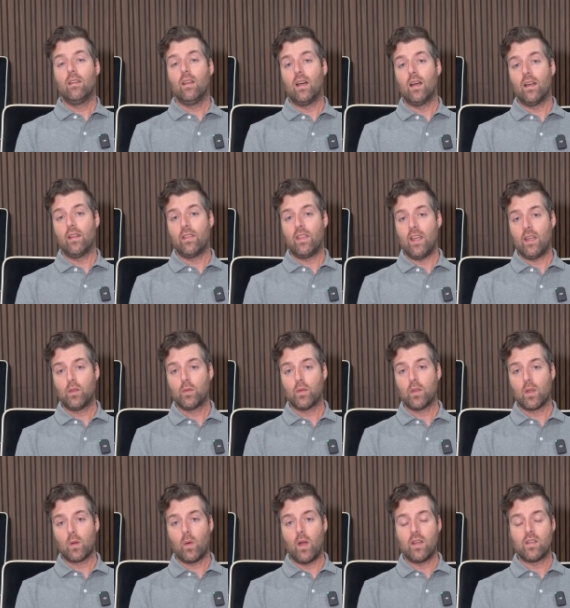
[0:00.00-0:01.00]
uh, thanks for
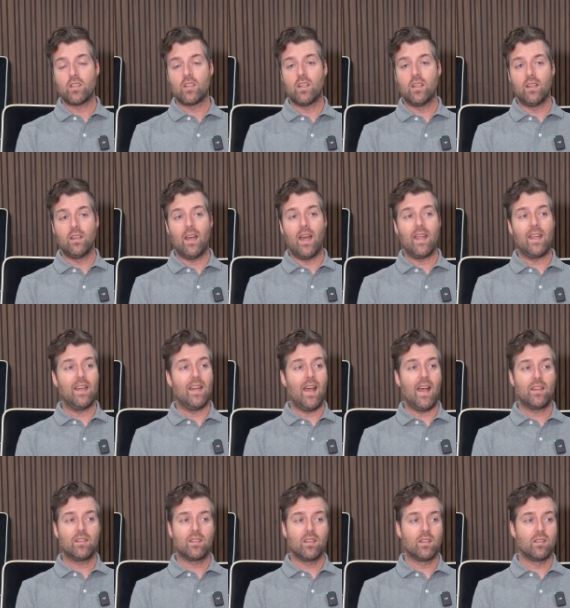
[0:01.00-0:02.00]
the question. I get
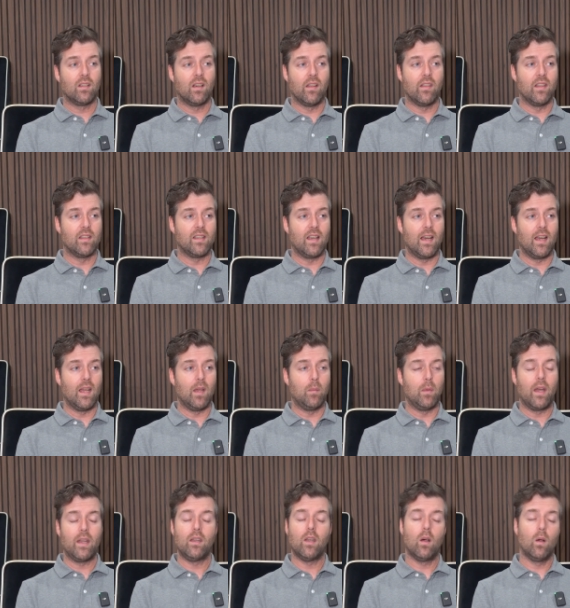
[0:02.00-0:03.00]
asked this all the time.
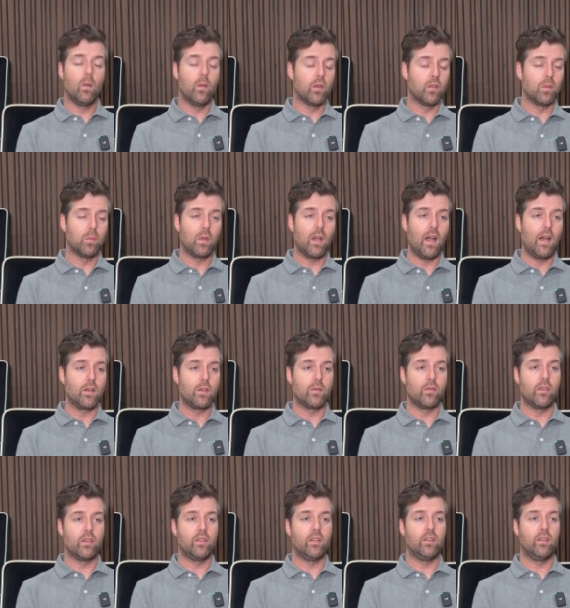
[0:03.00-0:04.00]
I know there's some
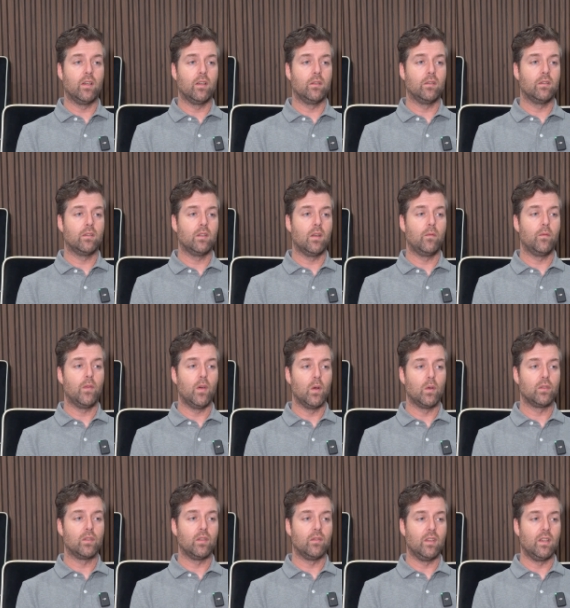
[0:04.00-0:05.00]
controversy because some
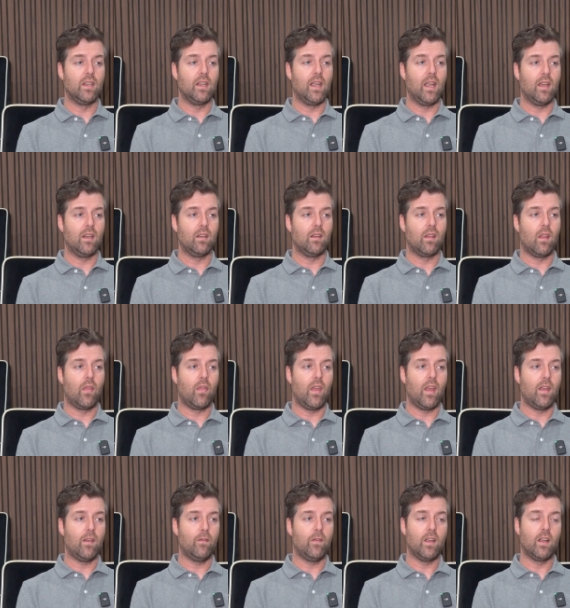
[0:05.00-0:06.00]
folks have indicated that
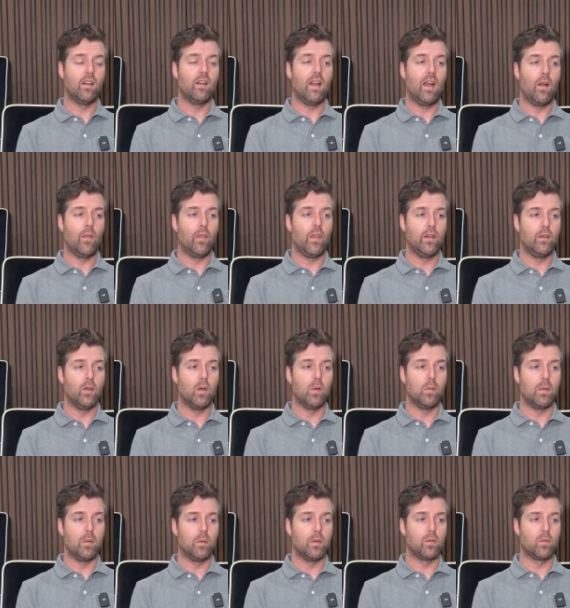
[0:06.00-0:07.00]
they figured out that
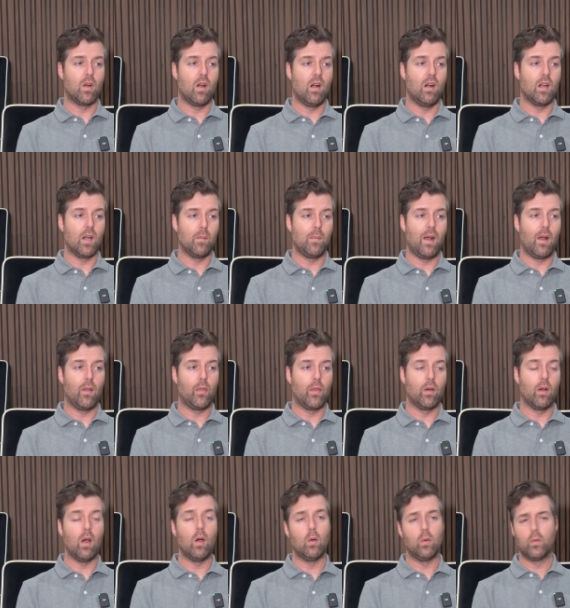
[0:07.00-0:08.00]
Dolby was wrong about
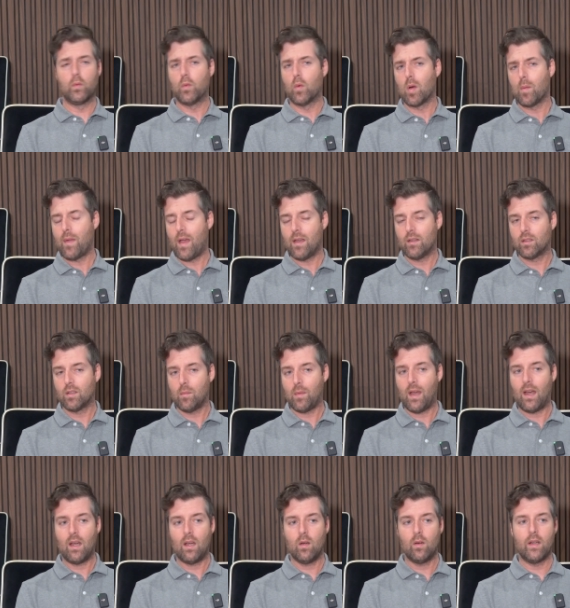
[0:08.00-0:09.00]
their own format
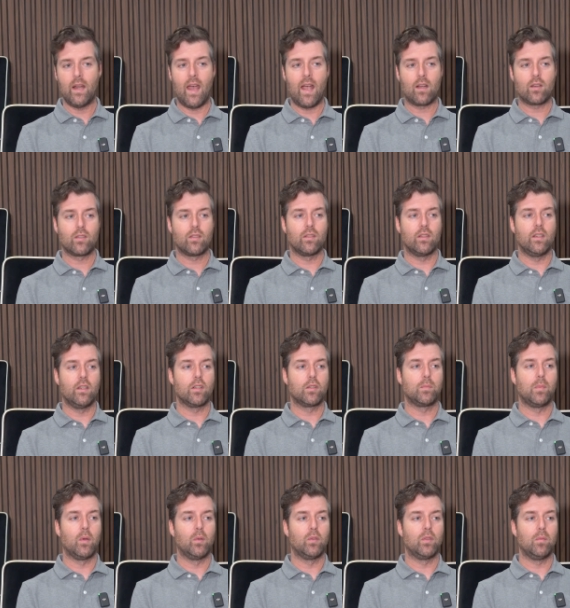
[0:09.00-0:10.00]
somehow, and actually you're
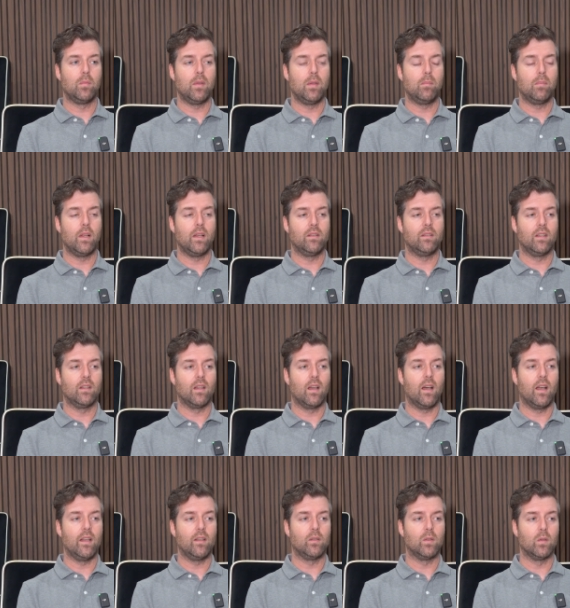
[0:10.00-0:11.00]
supposed to be placing the
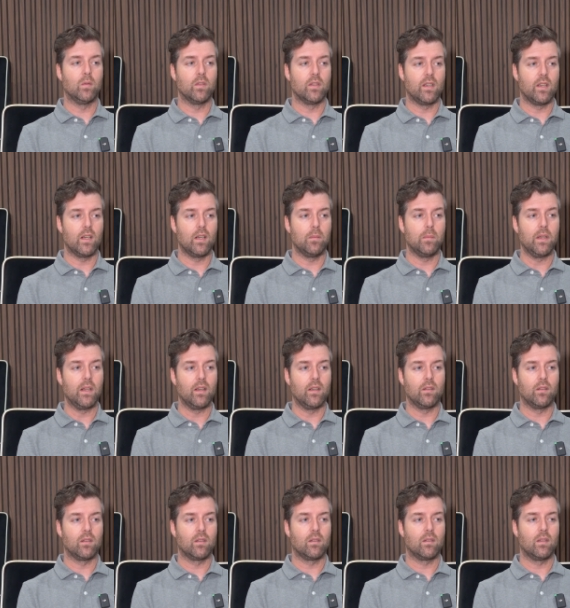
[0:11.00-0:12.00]
heights over there
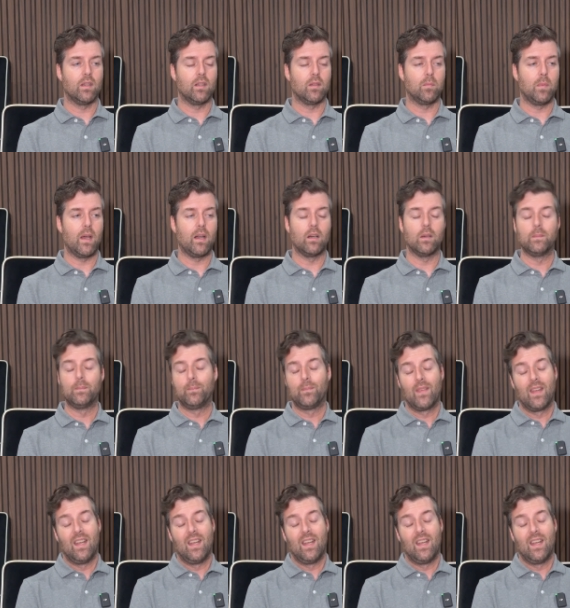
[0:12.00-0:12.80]
because it's better.